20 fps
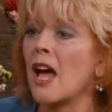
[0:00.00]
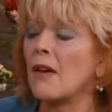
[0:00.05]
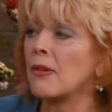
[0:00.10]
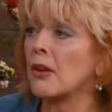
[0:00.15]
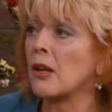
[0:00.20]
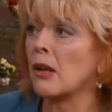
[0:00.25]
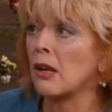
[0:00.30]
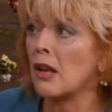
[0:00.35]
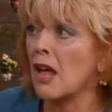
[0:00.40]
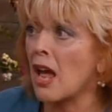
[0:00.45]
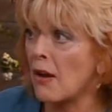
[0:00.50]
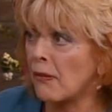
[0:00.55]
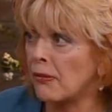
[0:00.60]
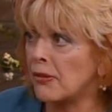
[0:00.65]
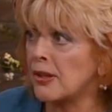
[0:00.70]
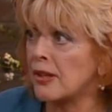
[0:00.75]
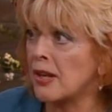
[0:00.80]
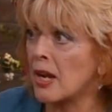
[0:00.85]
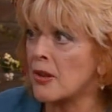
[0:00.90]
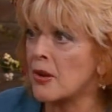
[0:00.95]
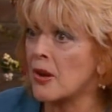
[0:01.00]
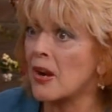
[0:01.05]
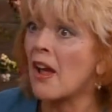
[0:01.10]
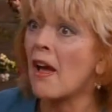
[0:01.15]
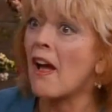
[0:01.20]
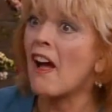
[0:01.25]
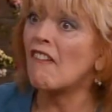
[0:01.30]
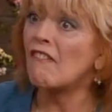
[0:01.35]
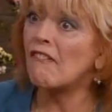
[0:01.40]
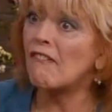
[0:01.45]
having a laugh together,
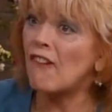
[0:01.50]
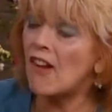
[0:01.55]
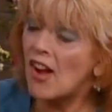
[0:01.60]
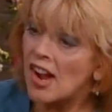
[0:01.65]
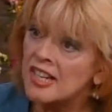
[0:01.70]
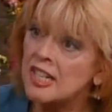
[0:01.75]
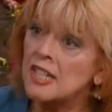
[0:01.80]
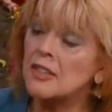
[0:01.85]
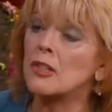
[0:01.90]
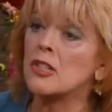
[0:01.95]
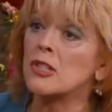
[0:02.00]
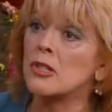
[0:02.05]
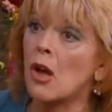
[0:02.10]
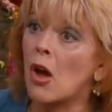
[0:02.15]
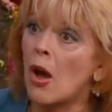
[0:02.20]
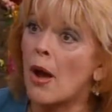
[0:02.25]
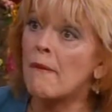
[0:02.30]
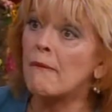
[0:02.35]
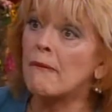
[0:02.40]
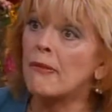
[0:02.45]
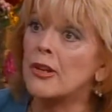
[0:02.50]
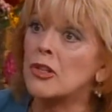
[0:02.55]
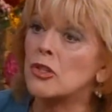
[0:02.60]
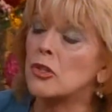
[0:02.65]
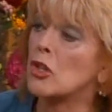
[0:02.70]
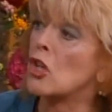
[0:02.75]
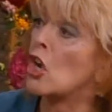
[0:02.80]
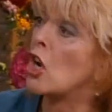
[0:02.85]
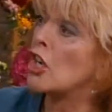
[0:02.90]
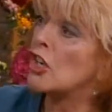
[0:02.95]
finding the time for
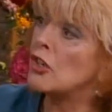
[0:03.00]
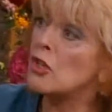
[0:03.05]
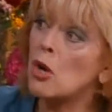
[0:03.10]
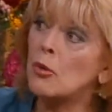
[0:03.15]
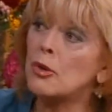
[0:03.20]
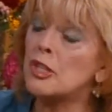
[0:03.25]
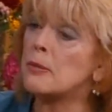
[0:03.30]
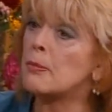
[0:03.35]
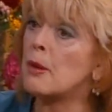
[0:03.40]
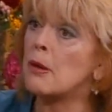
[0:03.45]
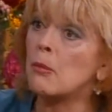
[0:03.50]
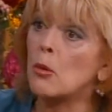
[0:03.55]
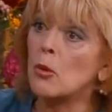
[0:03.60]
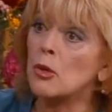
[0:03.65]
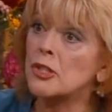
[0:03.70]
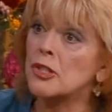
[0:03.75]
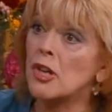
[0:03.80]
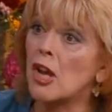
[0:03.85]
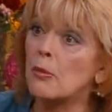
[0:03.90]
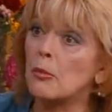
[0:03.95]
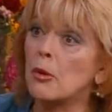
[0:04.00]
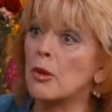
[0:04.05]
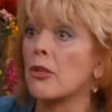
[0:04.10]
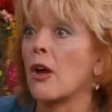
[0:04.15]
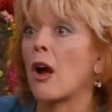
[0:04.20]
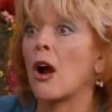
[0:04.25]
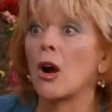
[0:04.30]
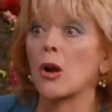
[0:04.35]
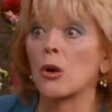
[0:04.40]
each other. You know, we spend more time with